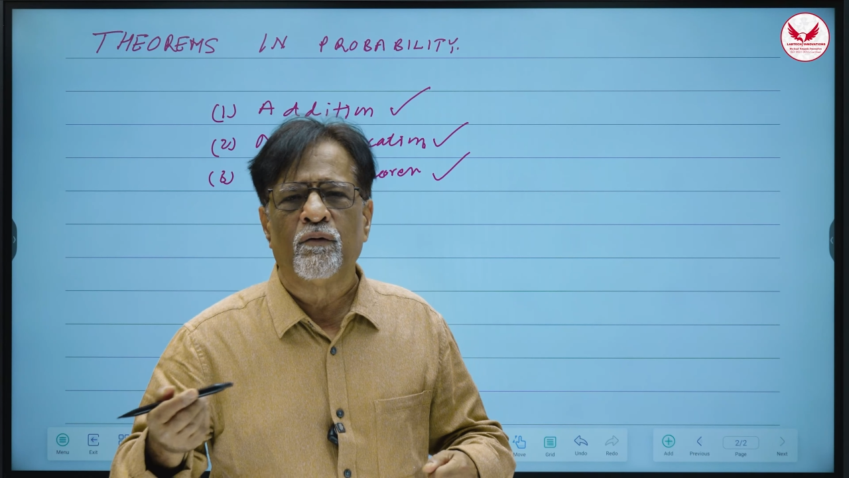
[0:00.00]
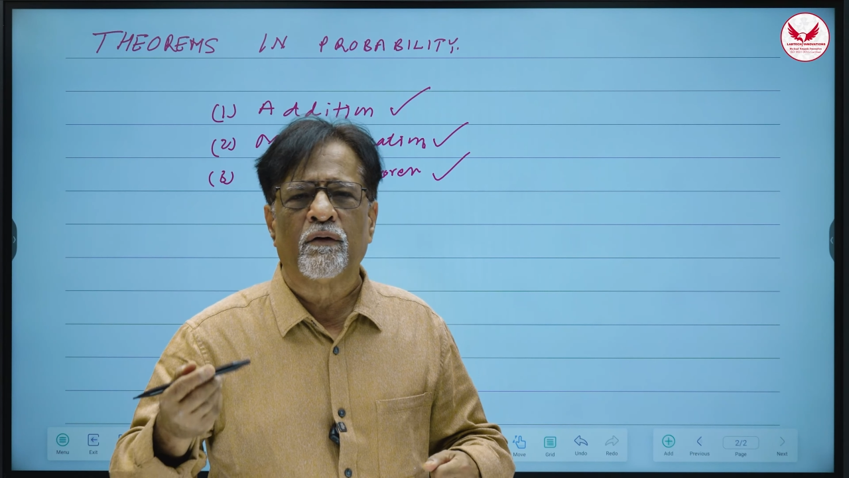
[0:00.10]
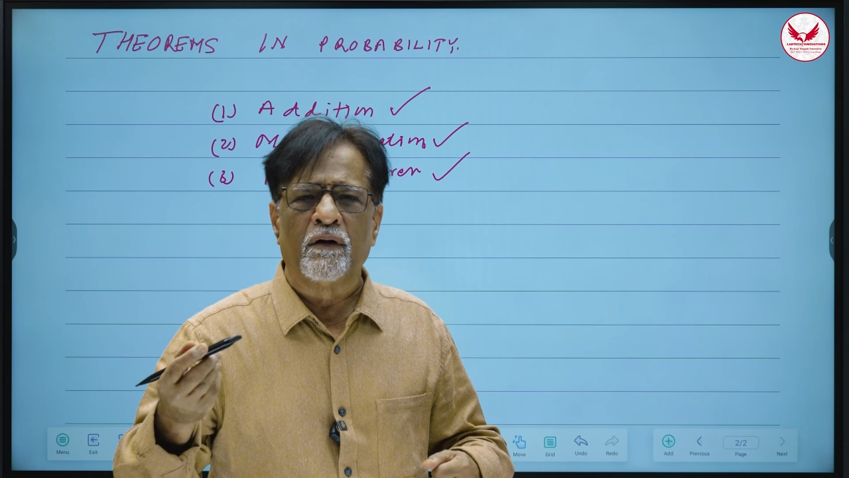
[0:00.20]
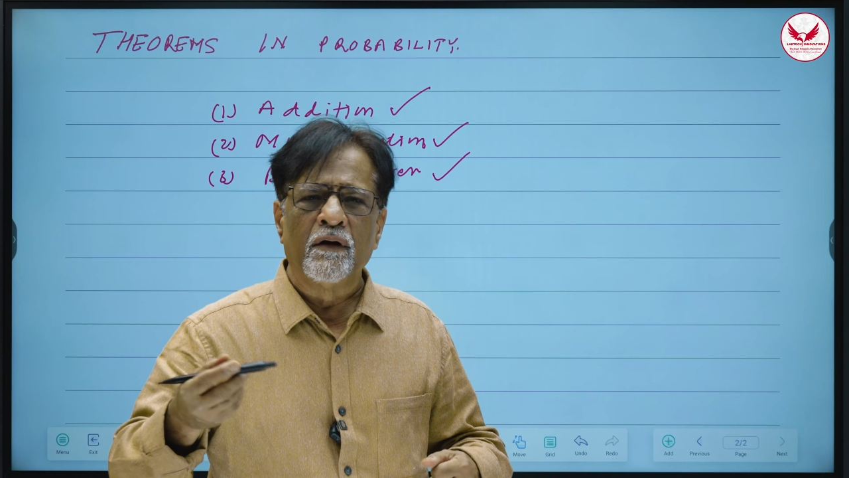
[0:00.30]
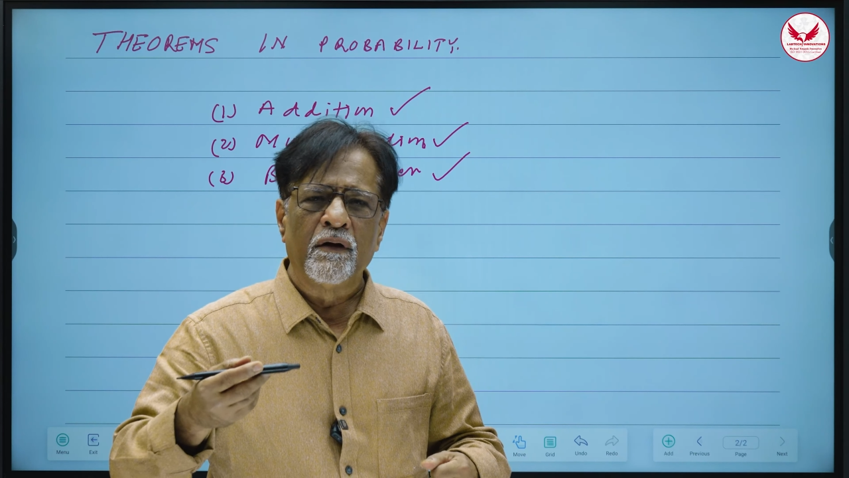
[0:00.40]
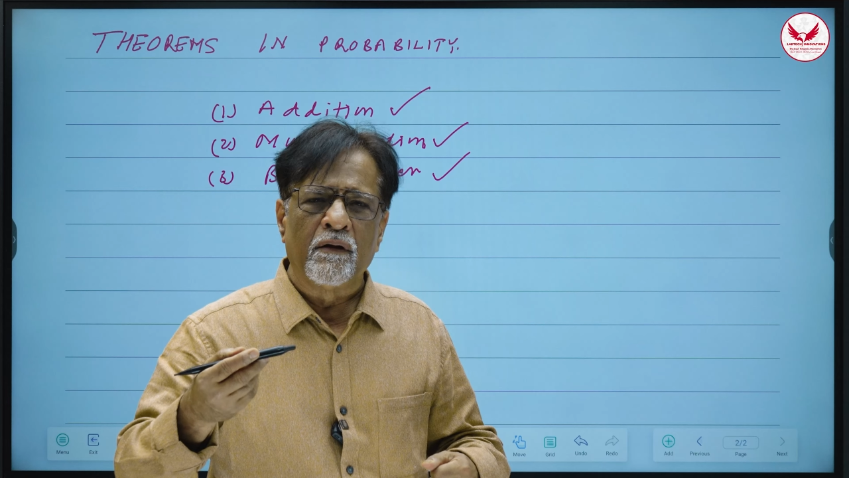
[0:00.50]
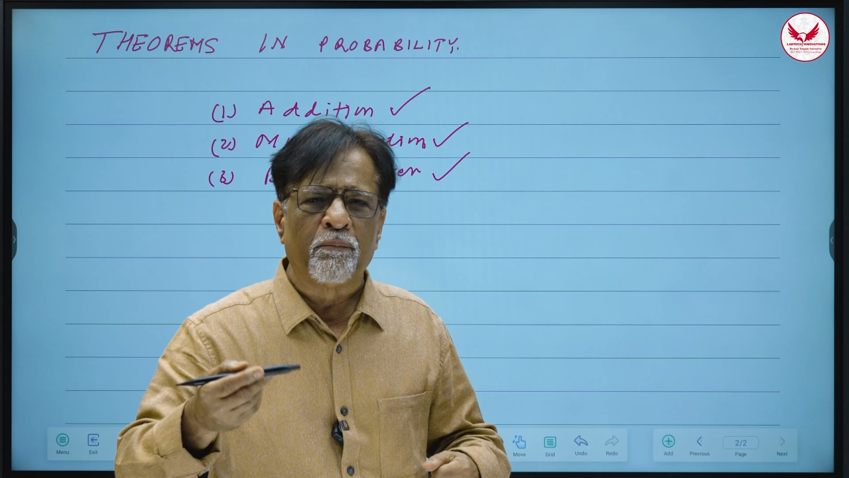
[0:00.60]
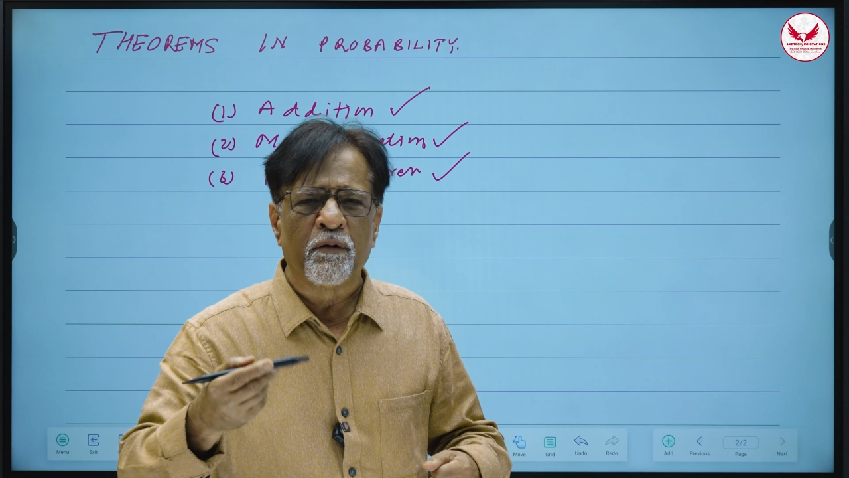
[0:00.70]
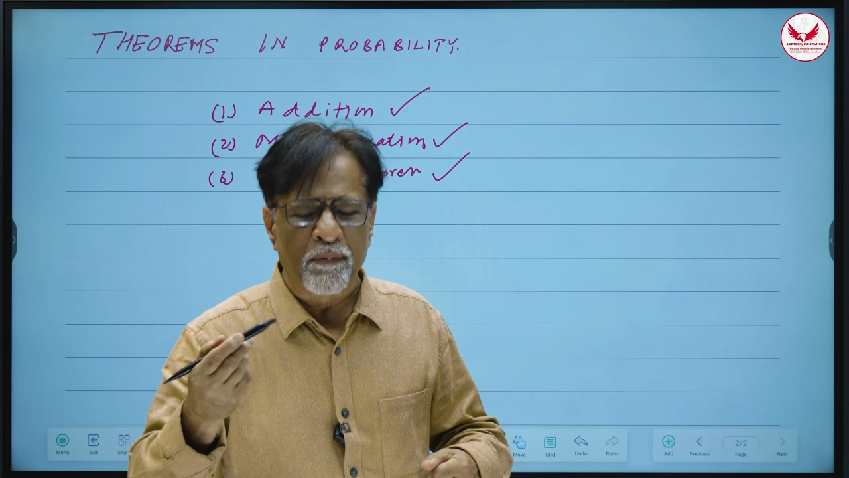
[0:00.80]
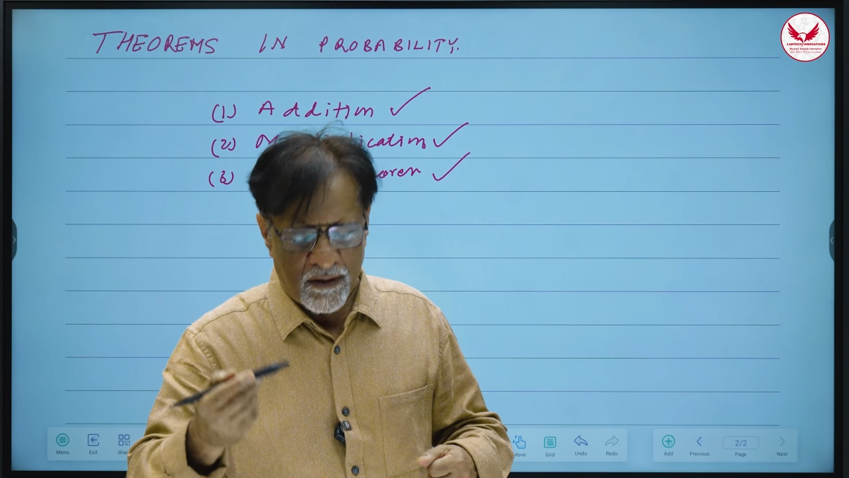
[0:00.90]
your
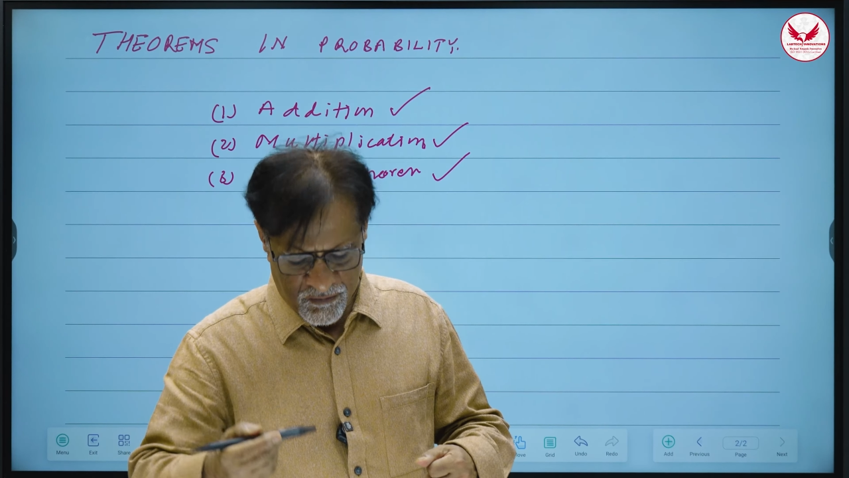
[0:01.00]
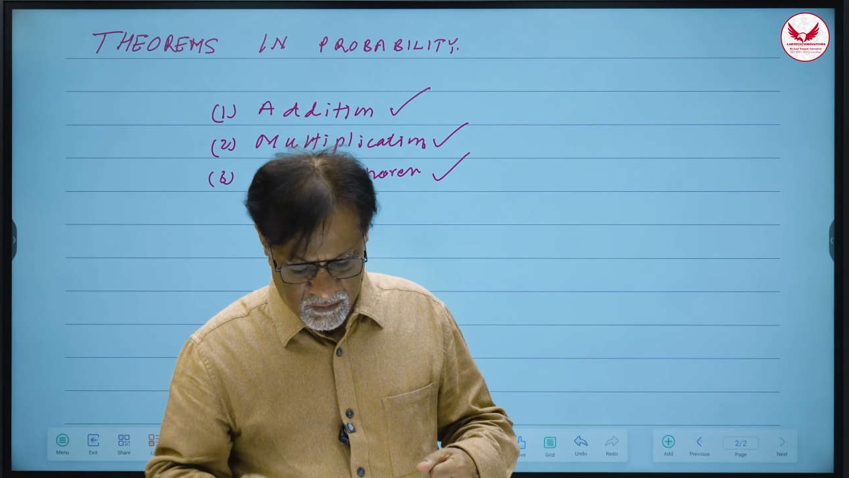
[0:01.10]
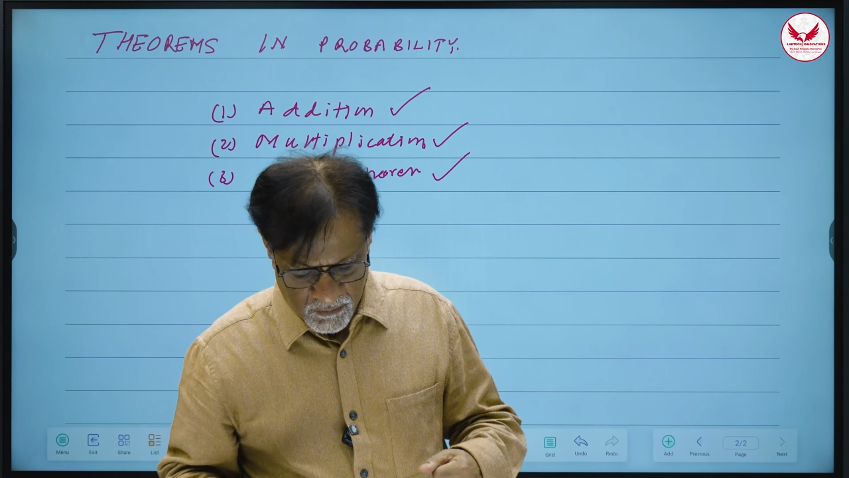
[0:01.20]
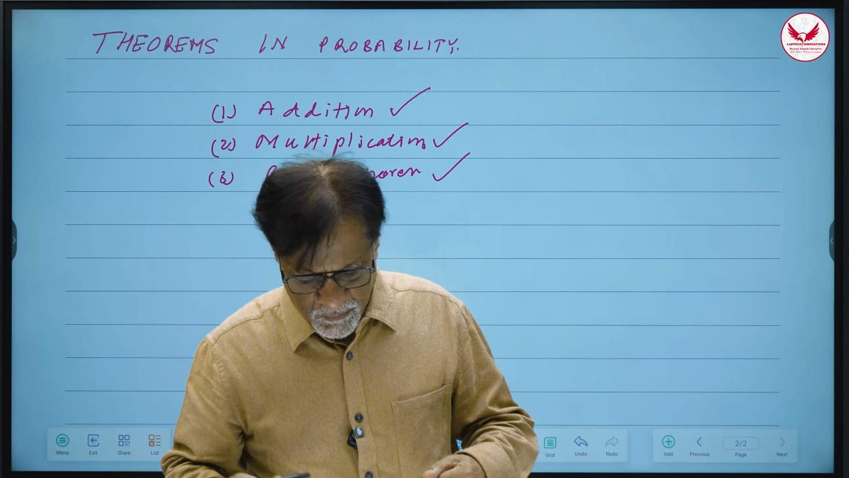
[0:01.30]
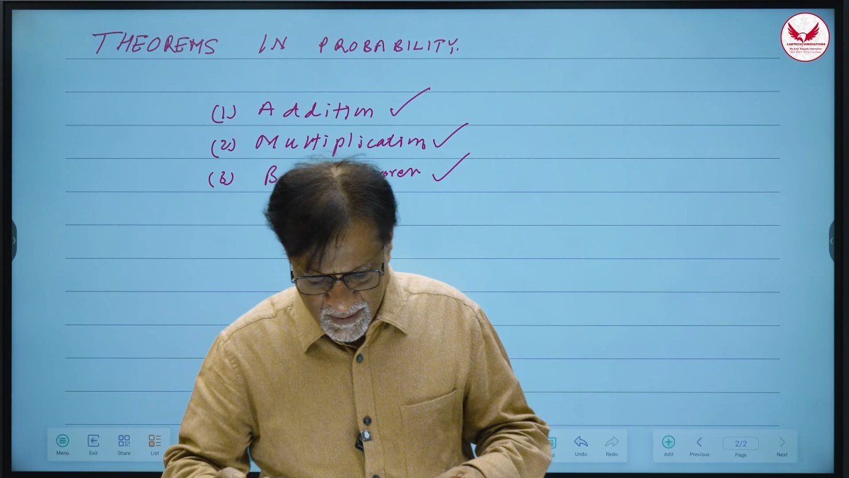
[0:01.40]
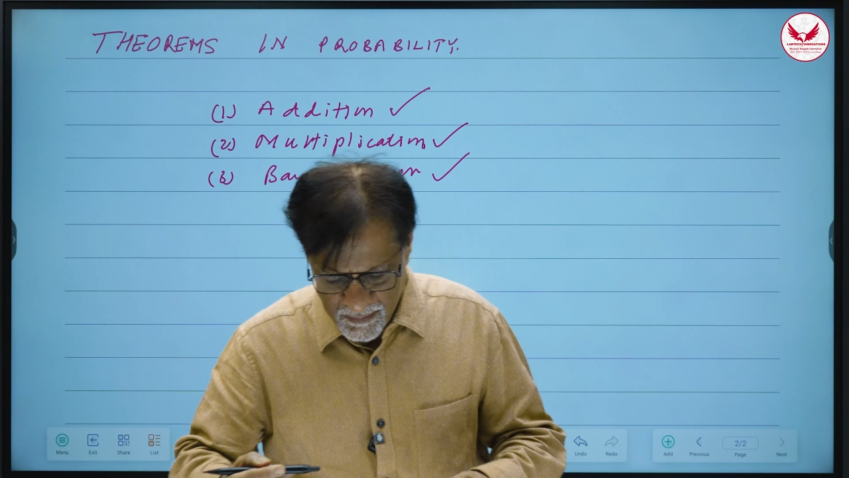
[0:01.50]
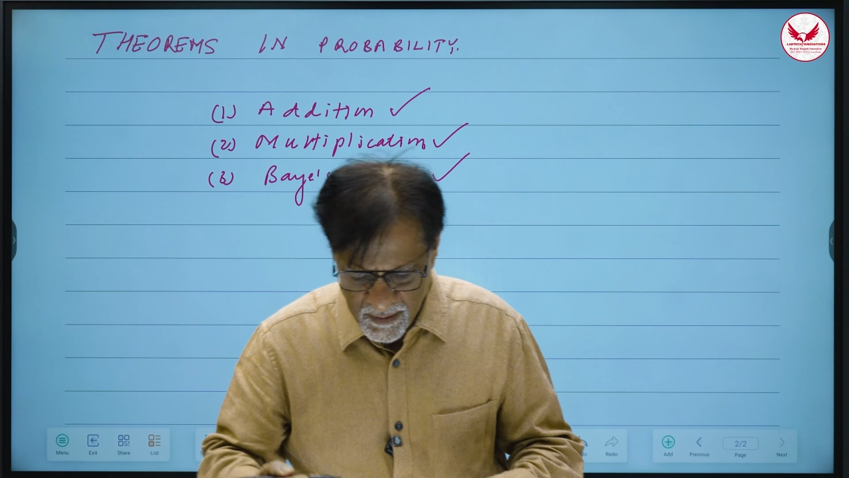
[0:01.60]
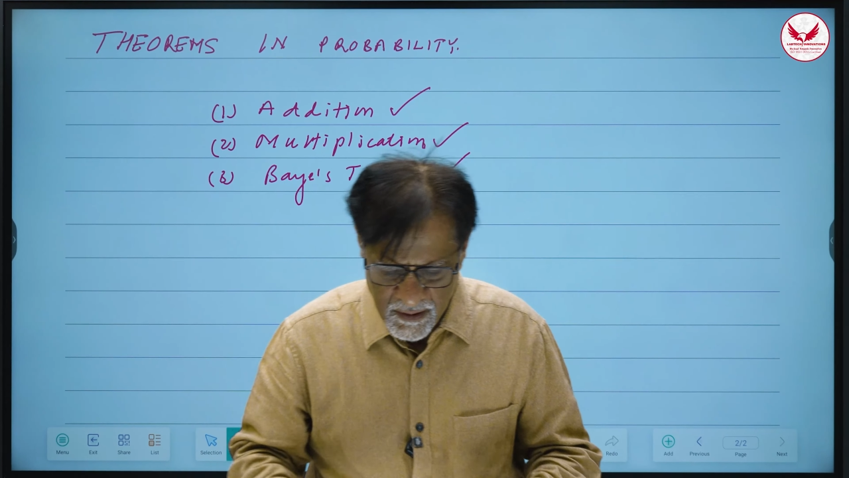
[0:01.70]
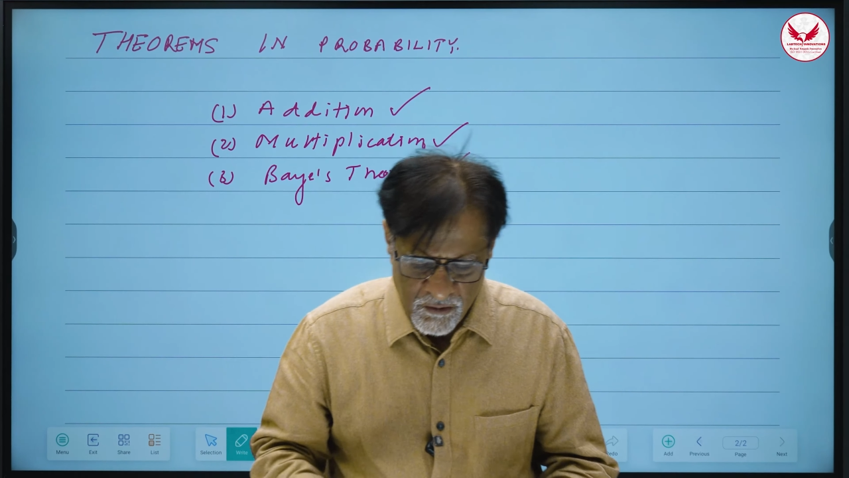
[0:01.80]
preparation. Okay.